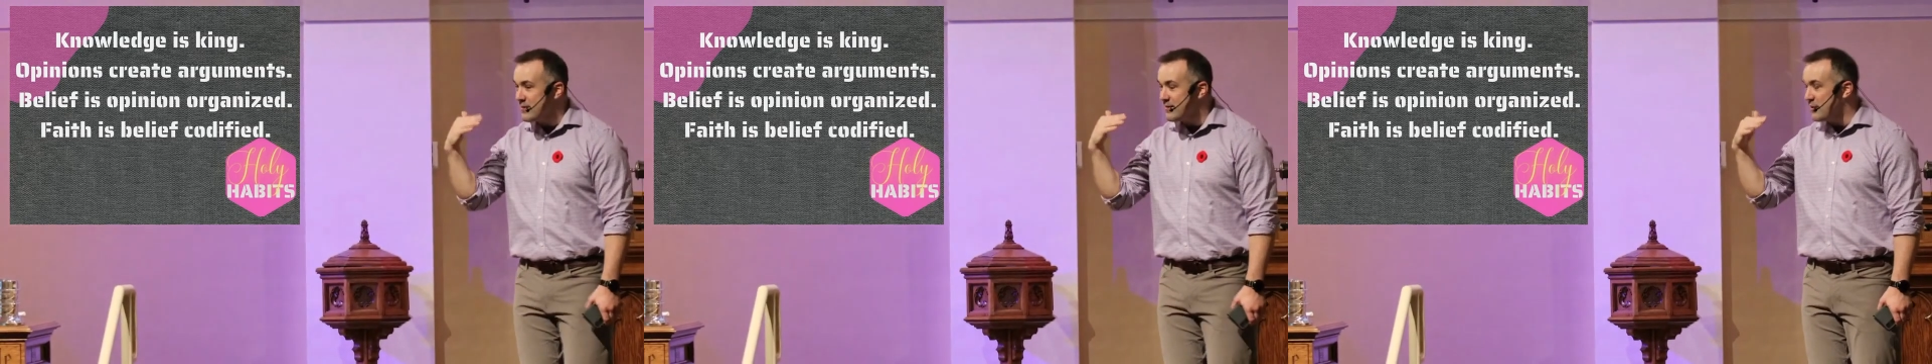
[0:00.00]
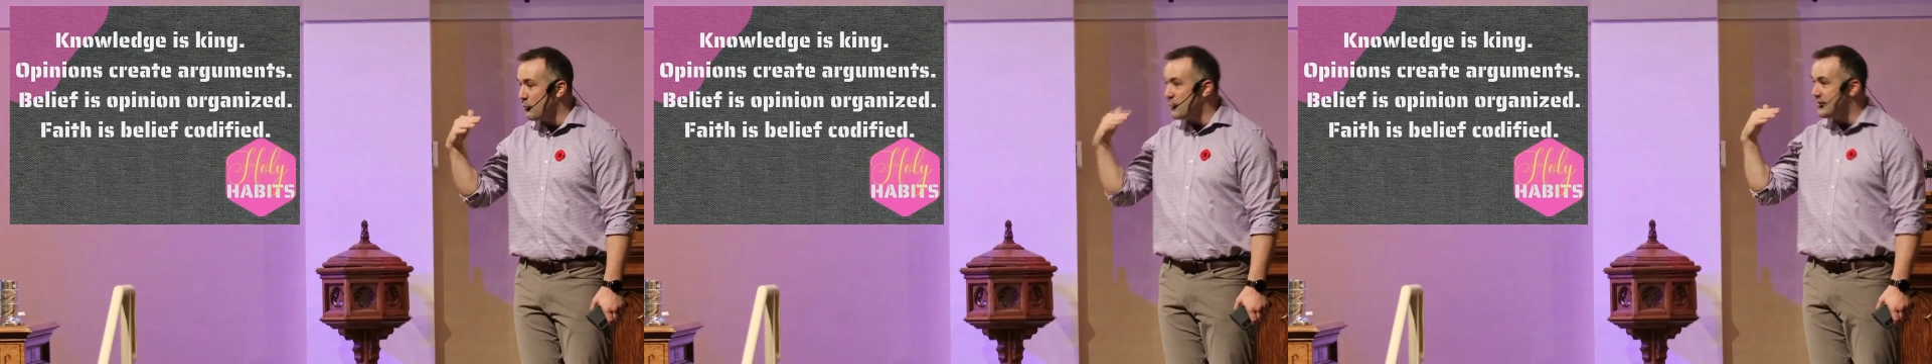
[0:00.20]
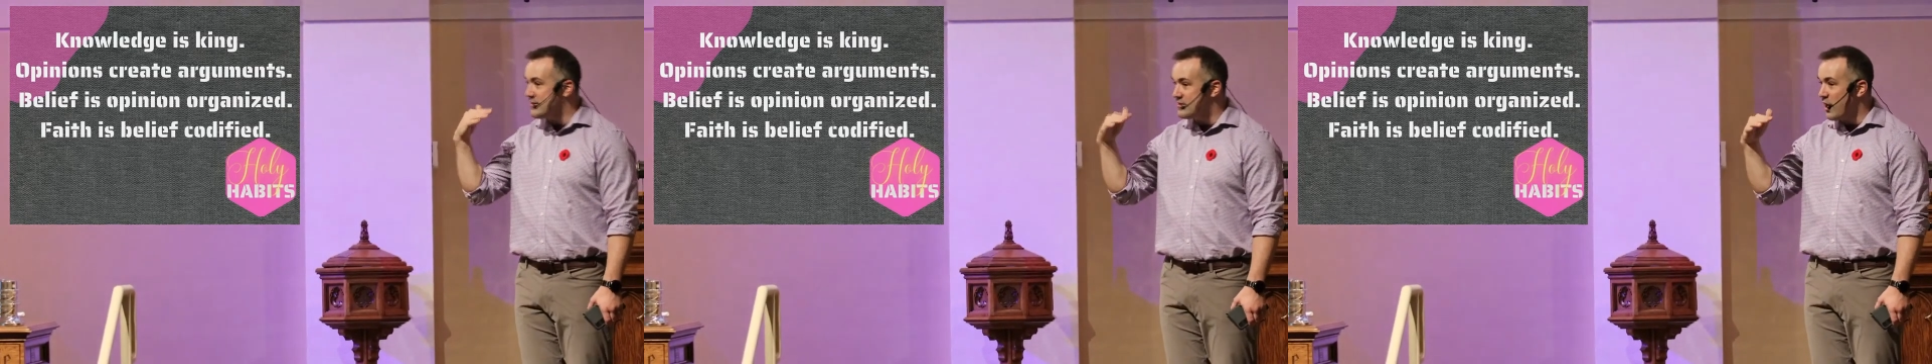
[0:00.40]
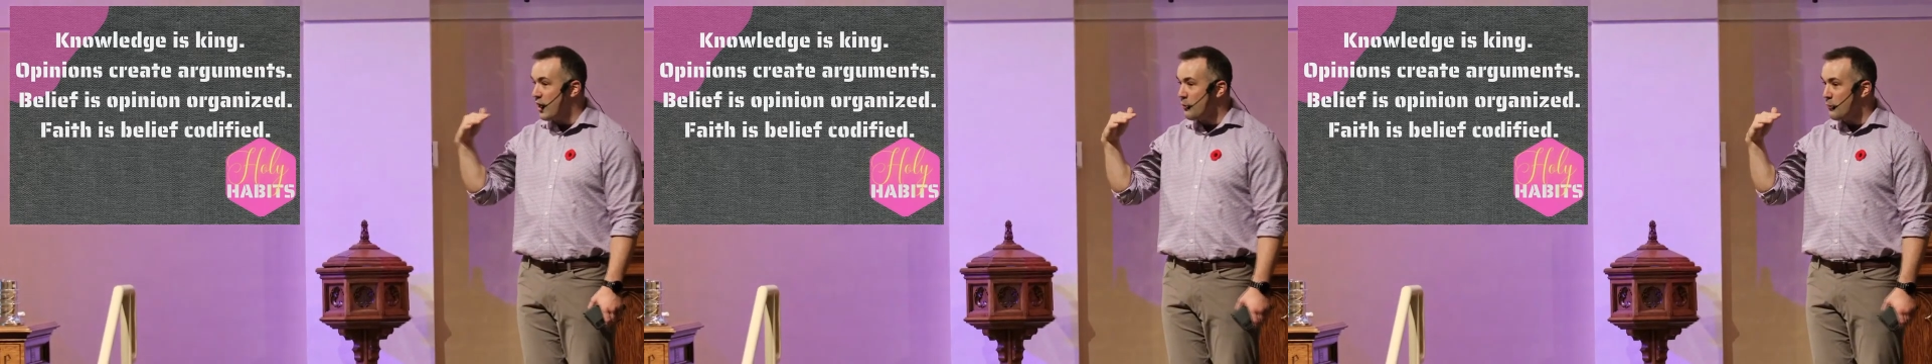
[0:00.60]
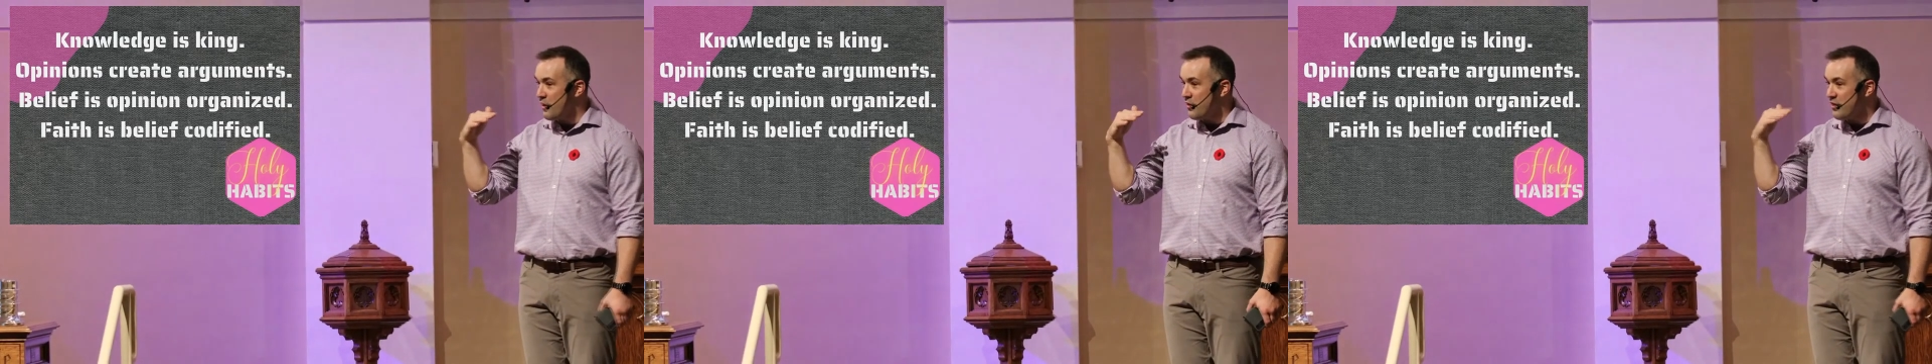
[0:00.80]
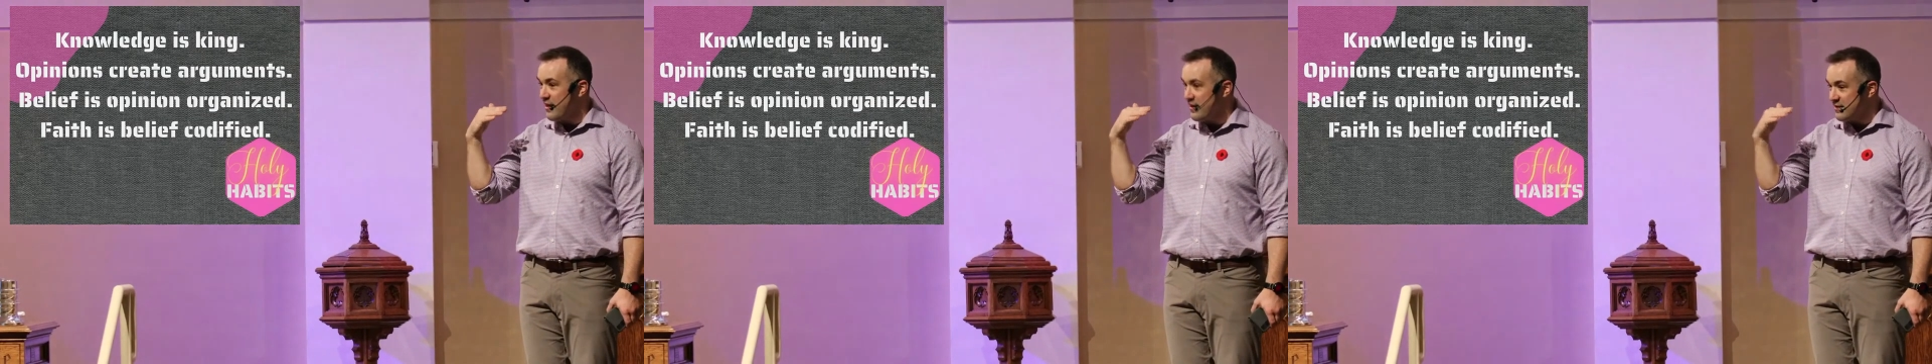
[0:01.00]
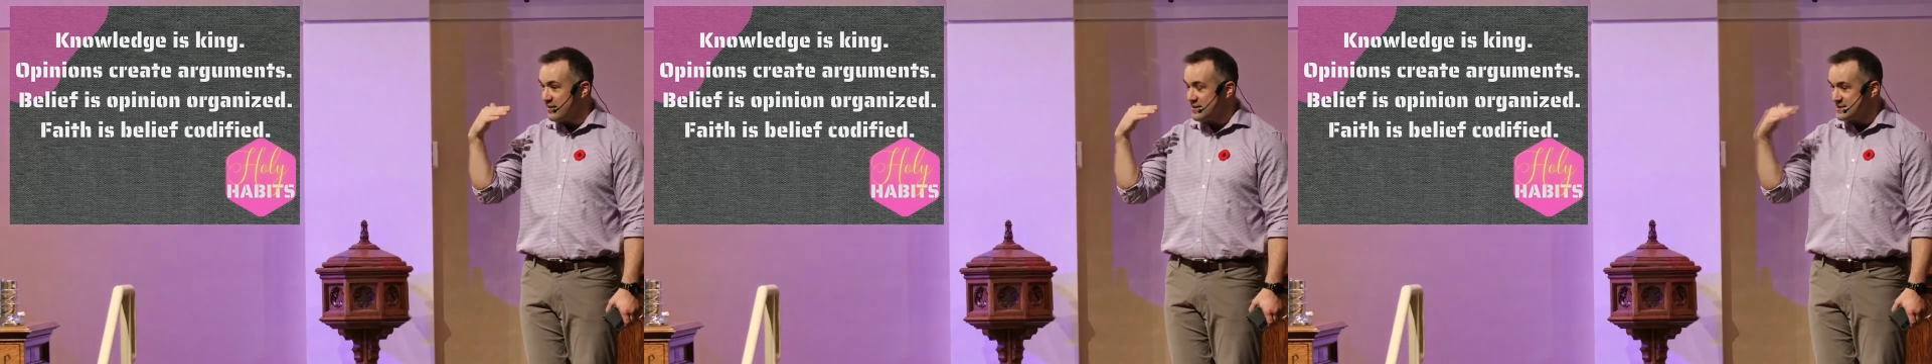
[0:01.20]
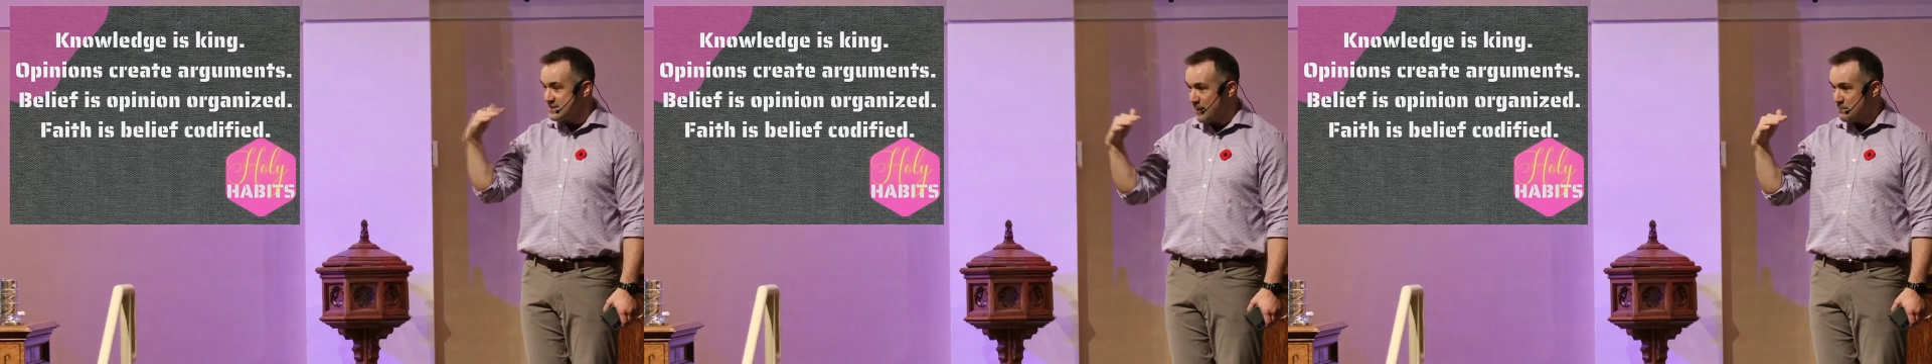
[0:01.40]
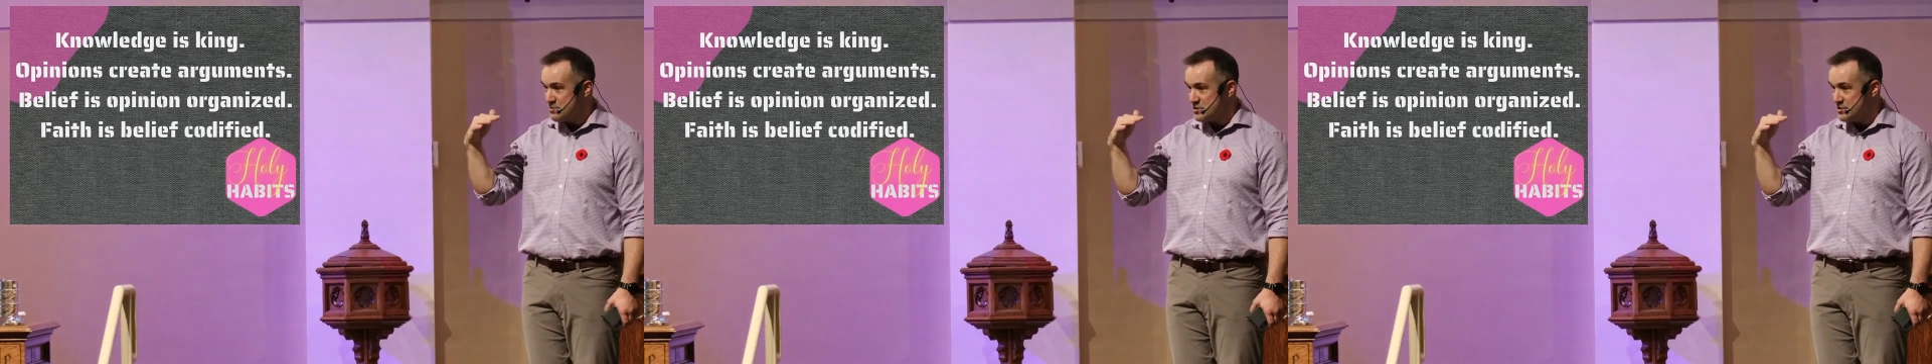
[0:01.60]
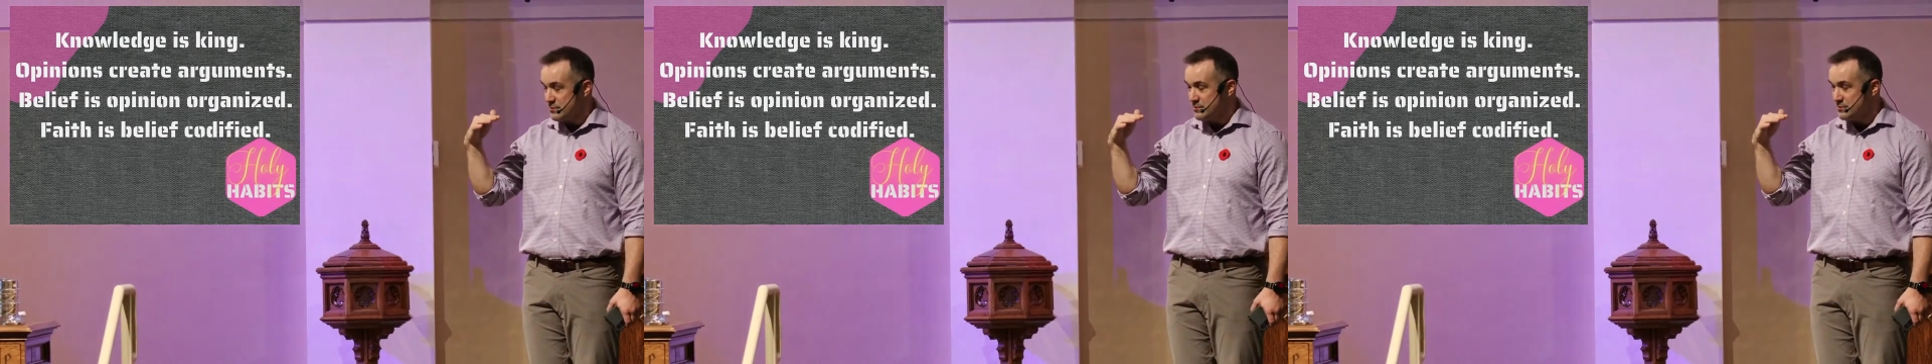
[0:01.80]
that we start with is an assumption.